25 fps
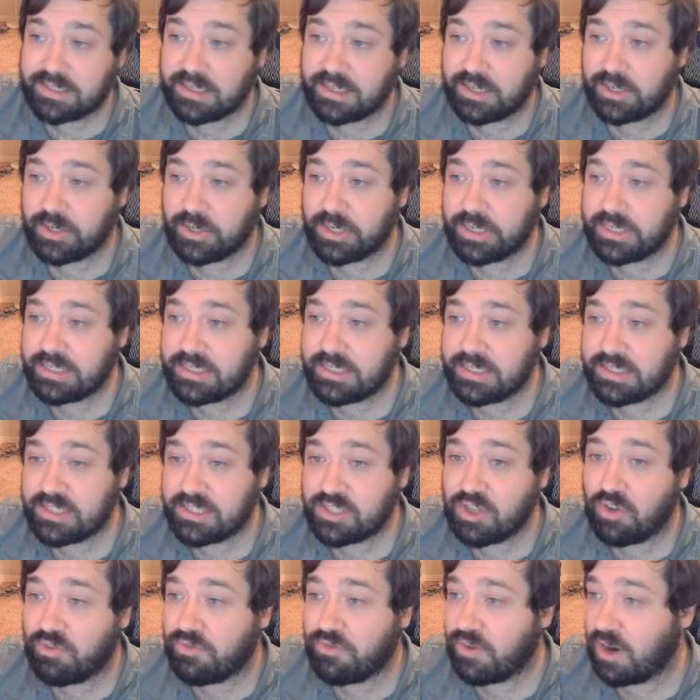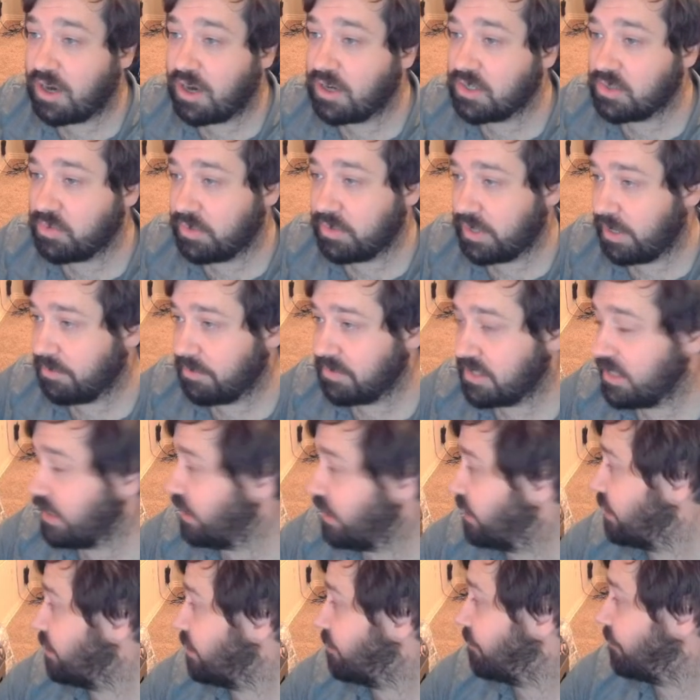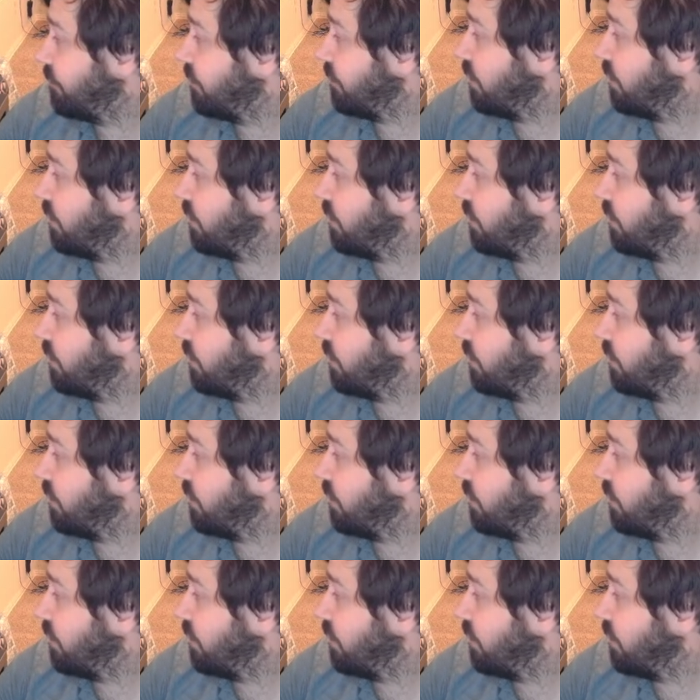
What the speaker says: increases so far is what I'm seeing.